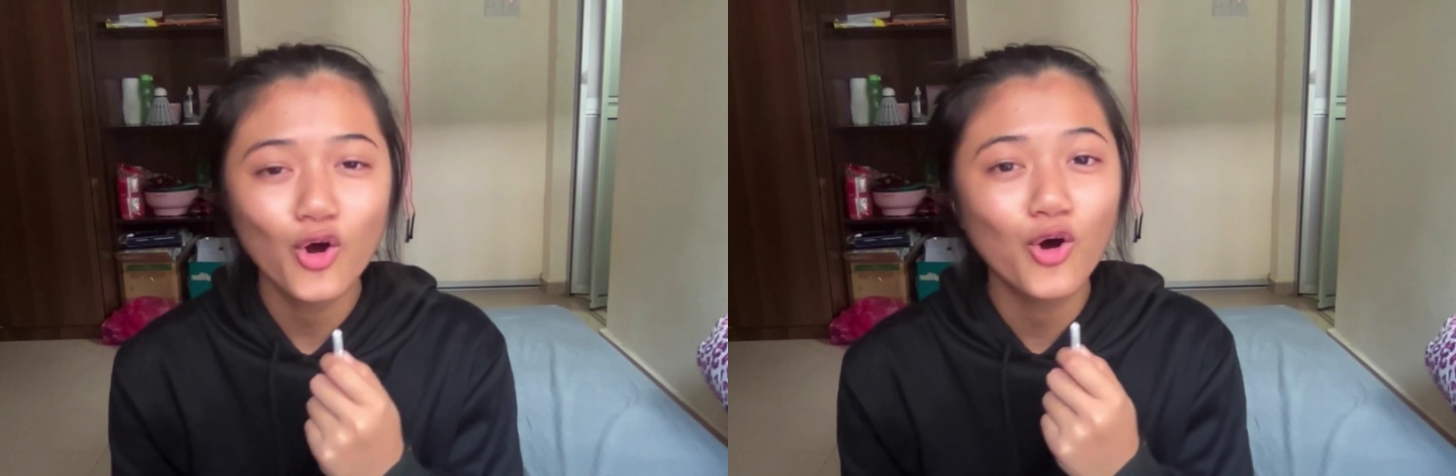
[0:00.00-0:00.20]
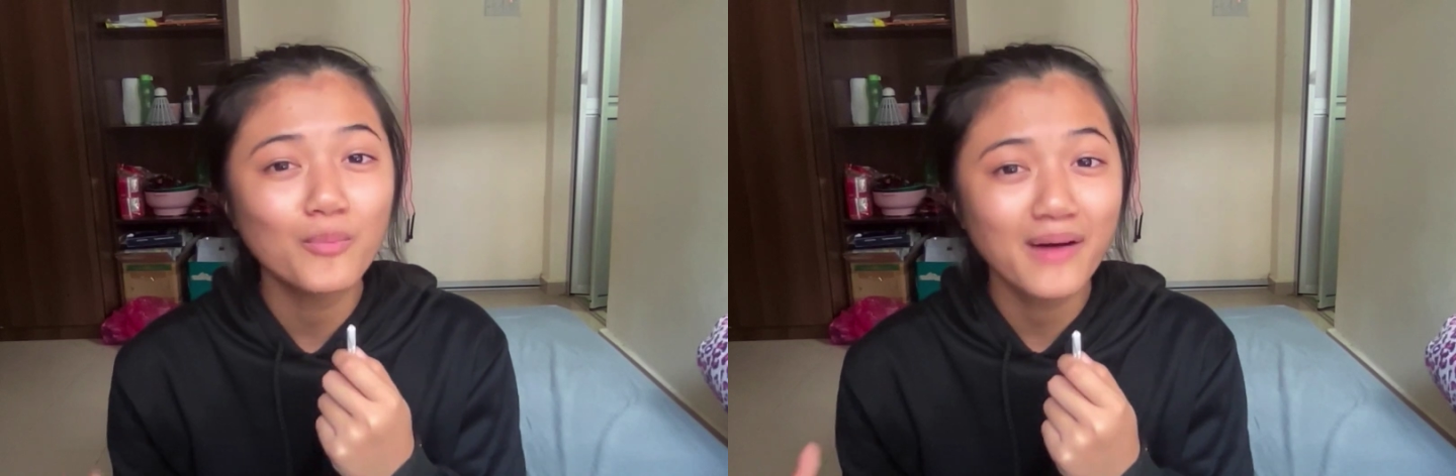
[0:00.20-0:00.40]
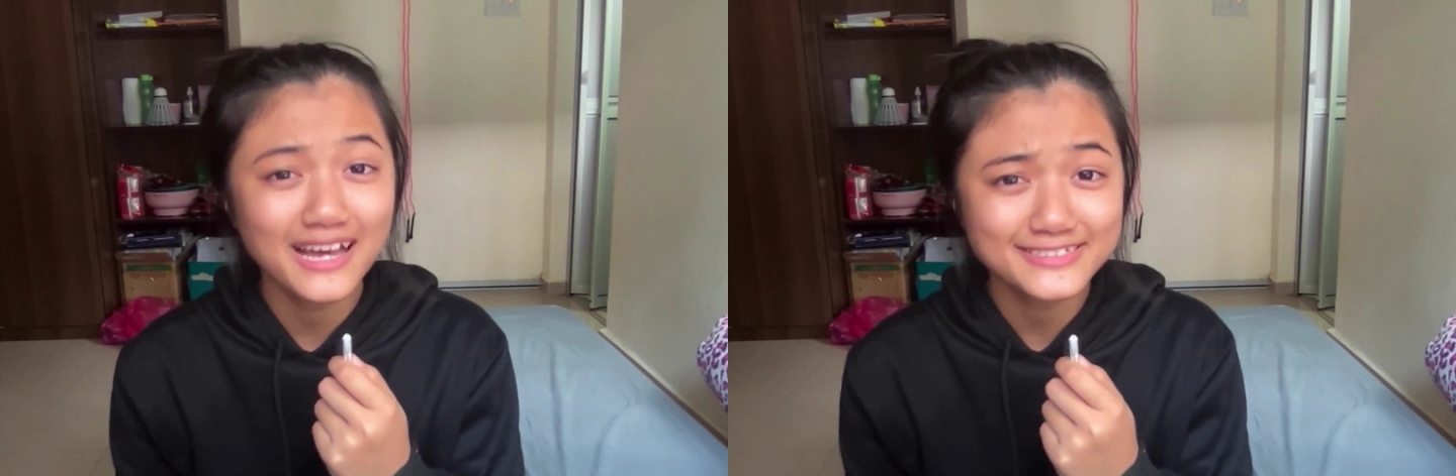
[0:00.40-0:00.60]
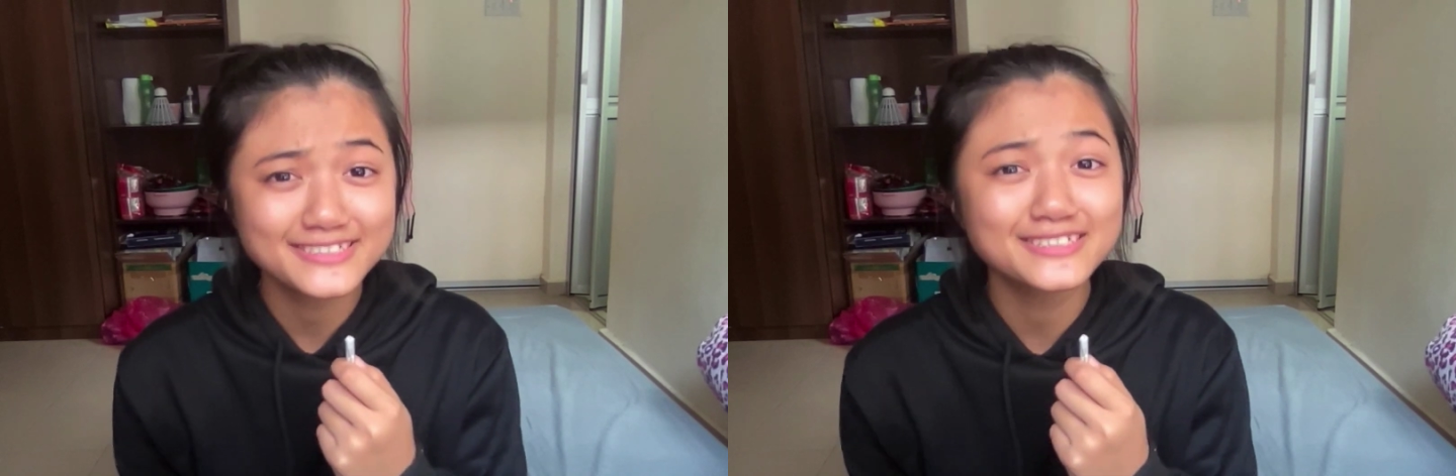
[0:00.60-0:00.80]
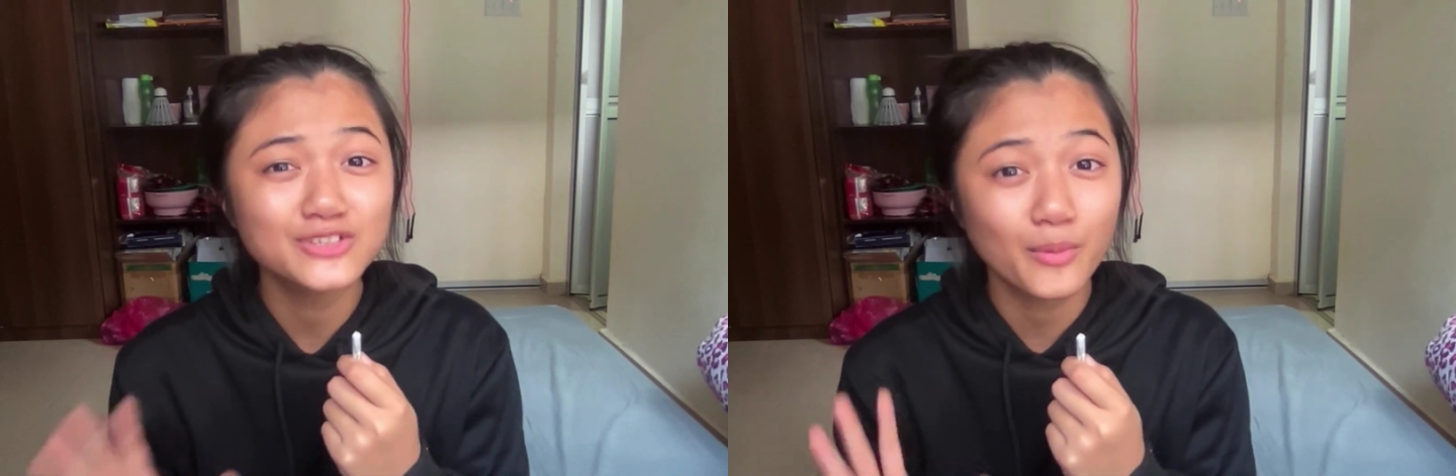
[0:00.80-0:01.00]
or past
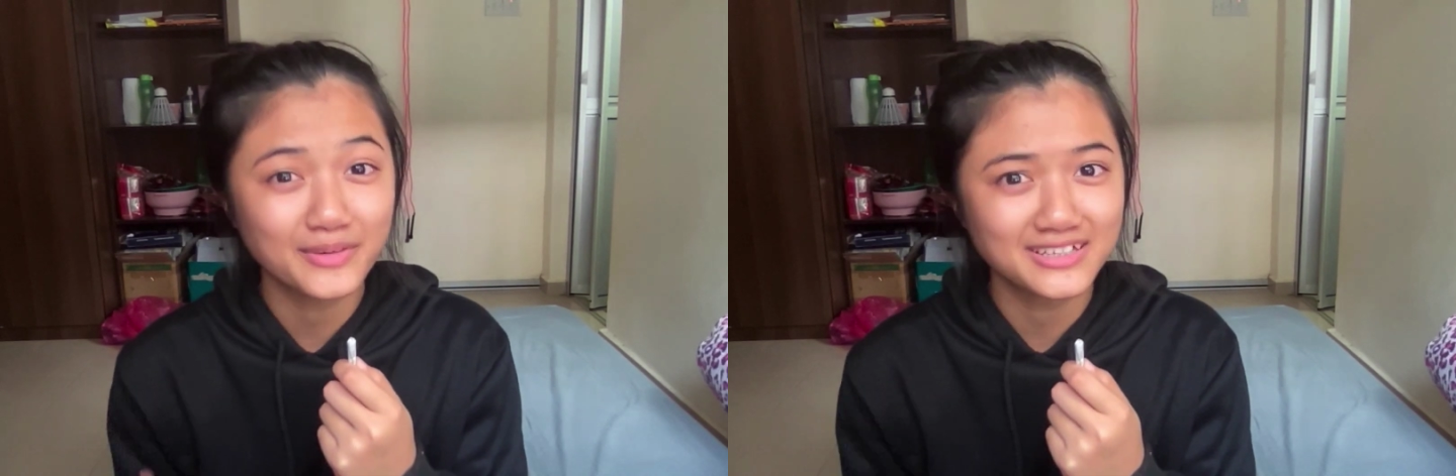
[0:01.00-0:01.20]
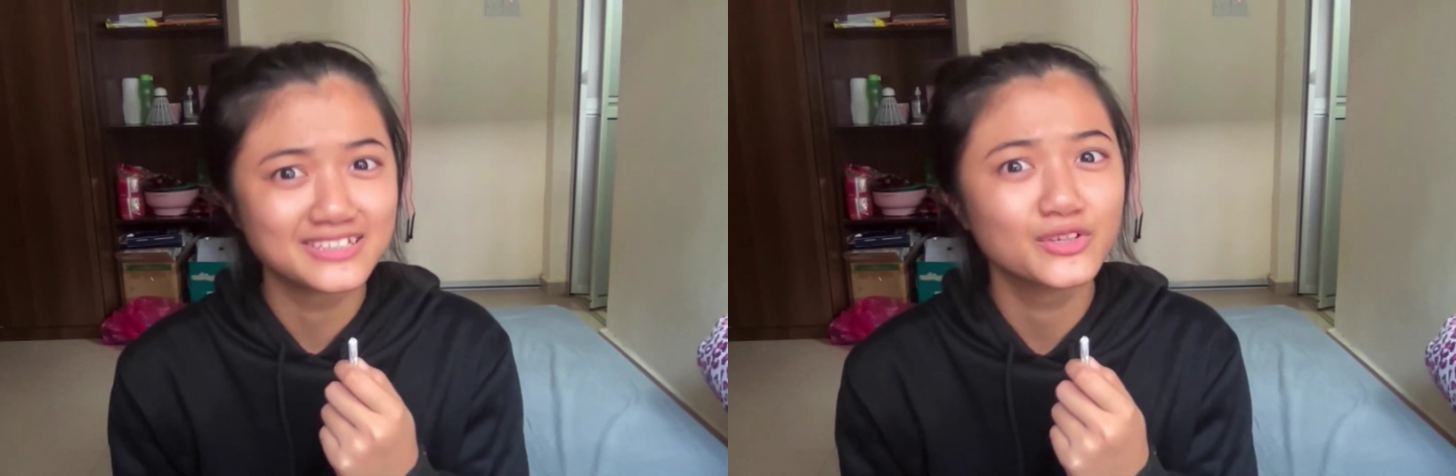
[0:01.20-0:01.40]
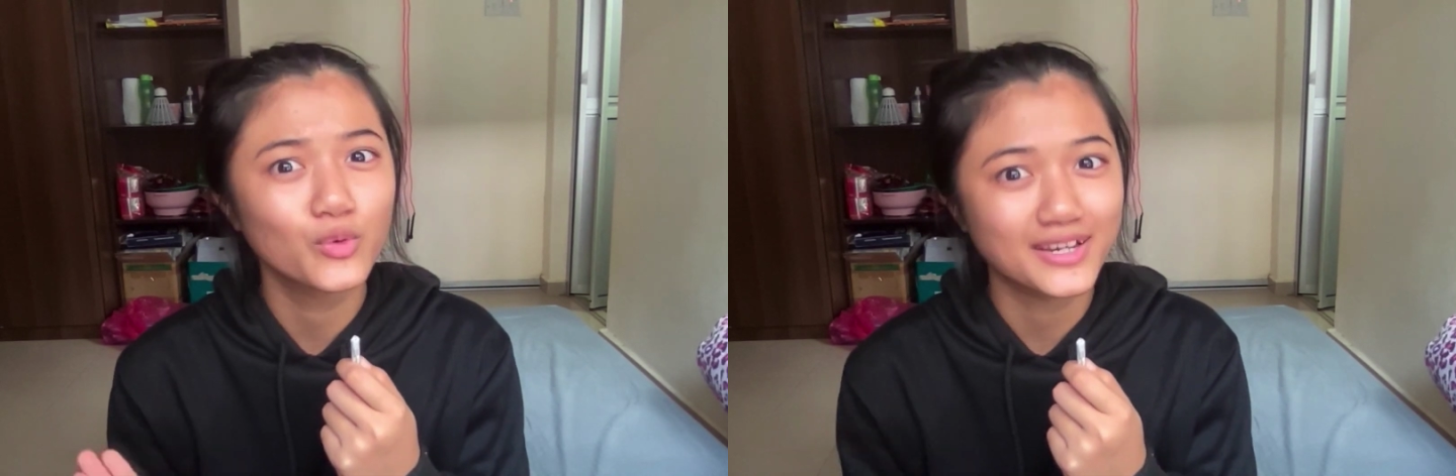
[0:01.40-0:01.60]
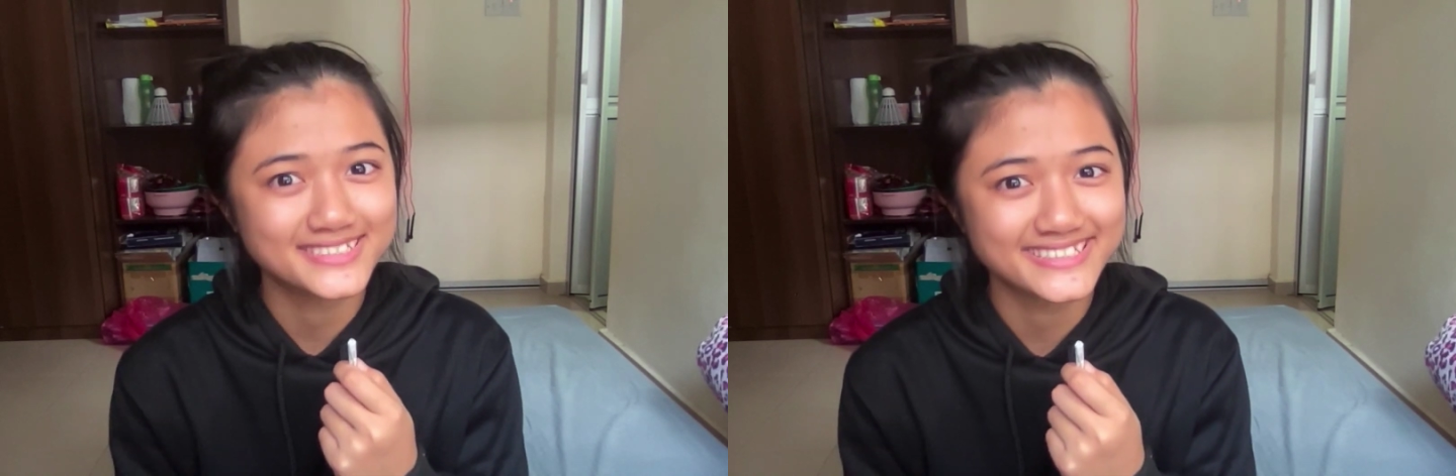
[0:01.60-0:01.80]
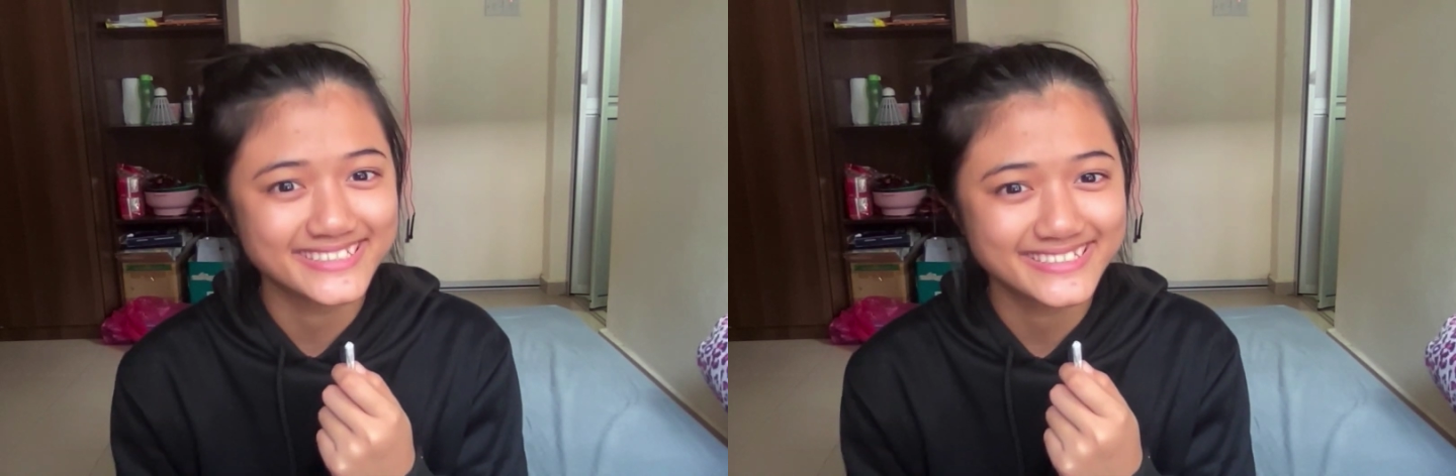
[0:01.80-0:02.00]
year topical
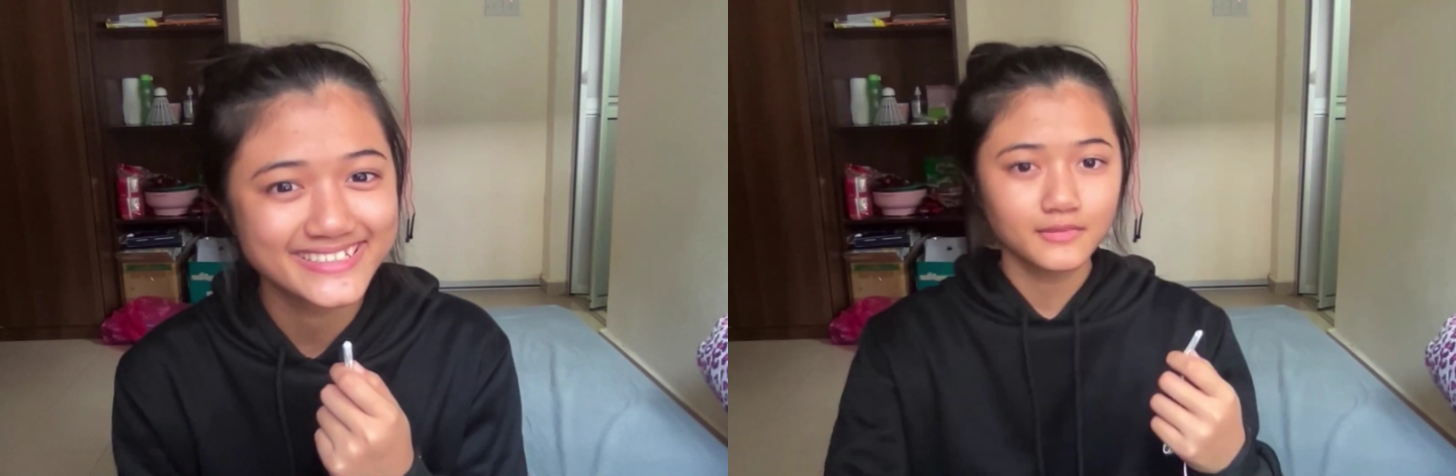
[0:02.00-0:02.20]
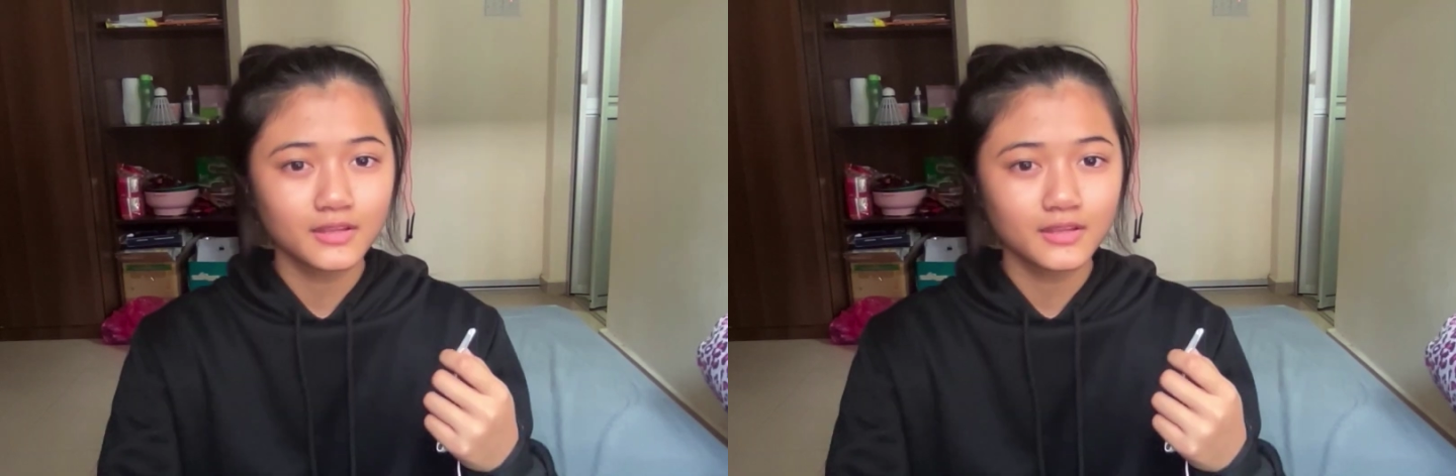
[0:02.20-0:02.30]
questions.